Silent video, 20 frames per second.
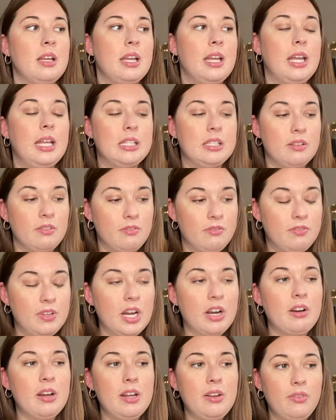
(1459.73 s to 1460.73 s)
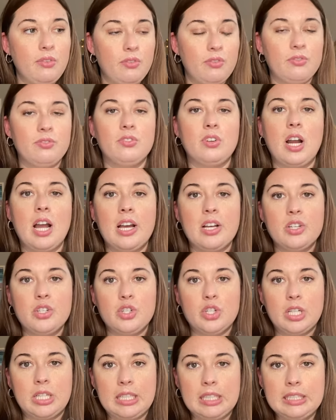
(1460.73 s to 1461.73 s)
It's a very fresh,
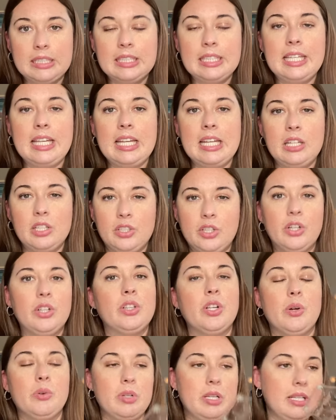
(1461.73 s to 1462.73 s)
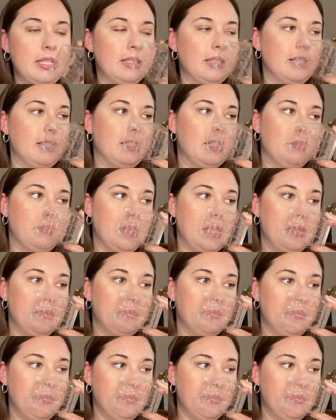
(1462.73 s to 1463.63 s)
clean cologne-y scent to me.